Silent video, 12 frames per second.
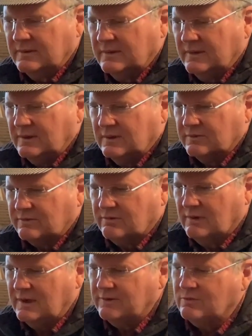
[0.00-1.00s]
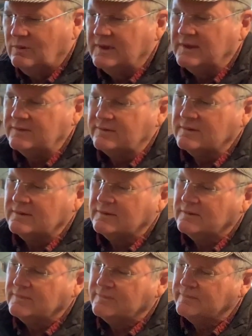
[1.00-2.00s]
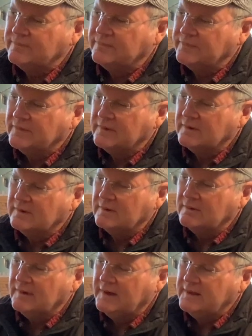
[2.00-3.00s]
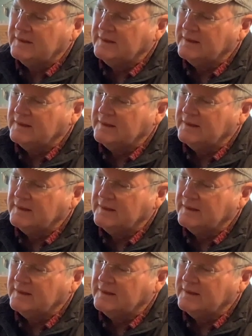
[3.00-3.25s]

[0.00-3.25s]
that goes crossways, right in